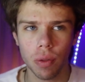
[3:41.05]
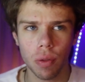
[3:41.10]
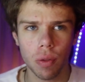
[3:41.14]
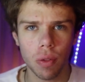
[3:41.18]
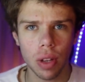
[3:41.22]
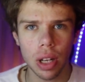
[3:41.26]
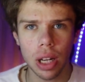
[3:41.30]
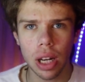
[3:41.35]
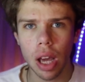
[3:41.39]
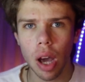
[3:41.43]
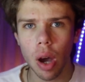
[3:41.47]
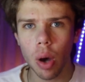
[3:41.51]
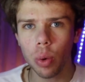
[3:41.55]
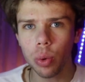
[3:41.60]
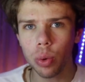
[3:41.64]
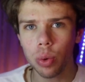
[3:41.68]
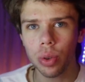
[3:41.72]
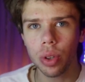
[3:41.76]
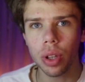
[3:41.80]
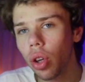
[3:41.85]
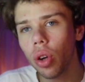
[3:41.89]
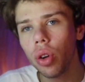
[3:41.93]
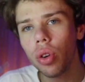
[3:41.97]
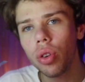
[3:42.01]

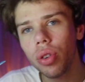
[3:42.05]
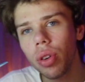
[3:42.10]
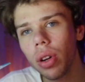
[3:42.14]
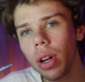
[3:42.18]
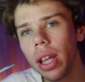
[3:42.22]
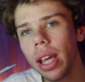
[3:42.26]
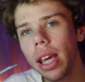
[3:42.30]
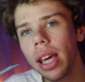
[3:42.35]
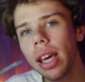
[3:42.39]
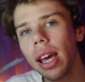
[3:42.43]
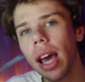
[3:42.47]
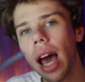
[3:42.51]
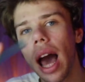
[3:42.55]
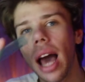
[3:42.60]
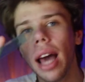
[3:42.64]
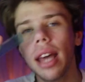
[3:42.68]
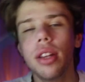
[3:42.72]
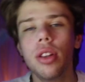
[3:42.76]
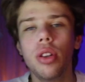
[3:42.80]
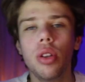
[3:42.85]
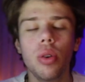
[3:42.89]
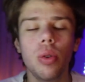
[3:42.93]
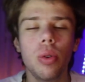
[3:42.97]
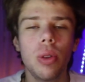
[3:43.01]
videos. Usually I
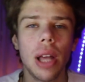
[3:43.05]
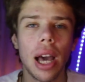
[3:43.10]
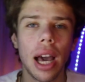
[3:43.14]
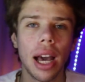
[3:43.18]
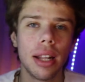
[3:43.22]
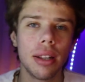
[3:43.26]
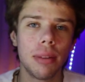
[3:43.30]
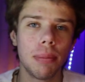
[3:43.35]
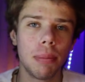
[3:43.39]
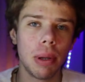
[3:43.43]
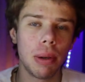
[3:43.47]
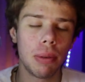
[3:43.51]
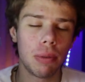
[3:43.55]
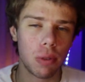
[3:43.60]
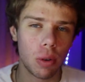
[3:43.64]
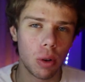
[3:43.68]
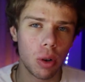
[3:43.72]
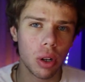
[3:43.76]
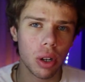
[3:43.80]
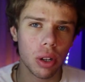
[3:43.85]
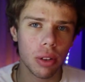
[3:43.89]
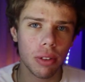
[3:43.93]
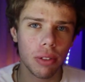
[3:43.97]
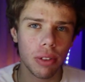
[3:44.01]
do that
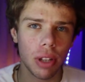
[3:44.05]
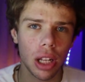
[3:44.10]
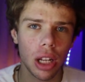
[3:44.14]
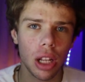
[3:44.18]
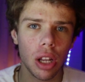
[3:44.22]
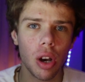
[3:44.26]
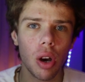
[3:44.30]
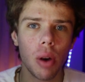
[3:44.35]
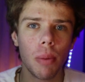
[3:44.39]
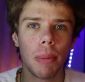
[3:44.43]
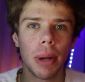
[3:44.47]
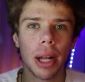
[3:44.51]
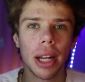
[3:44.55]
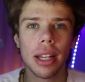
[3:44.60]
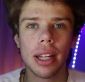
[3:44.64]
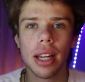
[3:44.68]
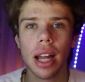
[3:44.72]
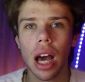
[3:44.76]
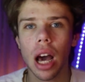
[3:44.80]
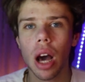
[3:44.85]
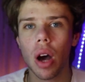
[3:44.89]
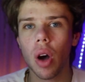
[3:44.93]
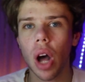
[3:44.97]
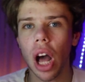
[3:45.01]
before the video, but
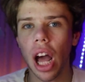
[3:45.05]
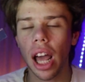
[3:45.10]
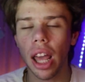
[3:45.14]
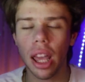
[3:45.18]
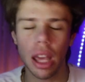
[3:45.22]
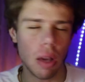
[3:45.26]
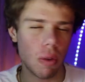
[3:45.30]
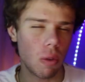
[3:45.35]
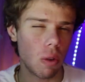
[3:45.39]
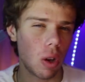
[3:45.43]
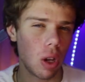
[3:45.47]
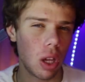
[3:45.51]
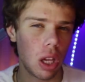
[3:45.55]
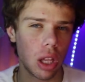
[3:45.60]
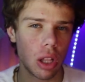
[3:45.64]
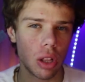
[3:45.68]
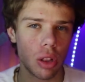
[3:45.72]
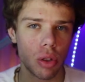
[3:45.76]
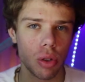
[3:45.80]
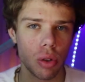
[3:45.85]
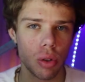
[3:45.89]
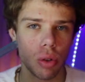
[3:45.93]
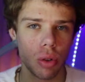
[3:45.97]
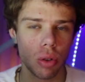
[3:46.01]
now I am
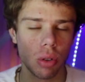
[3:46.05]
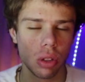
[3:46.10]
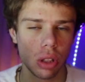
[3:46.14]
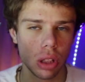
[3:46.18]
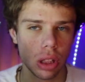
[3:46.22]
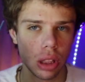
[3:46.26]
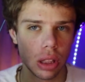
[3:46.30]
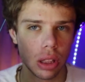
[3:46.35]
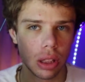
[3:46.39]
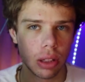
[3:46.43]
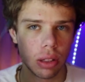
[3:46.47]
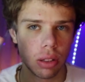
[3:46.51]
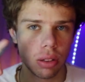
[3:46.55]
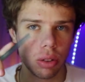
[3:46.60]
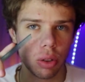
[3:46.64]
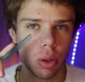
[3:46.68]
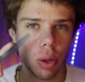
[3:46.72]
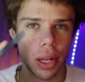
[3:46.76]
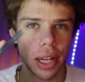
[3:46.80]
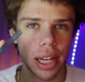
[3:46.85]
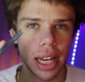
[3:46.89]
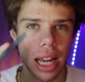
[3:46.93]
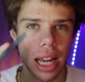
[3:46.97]
going to do it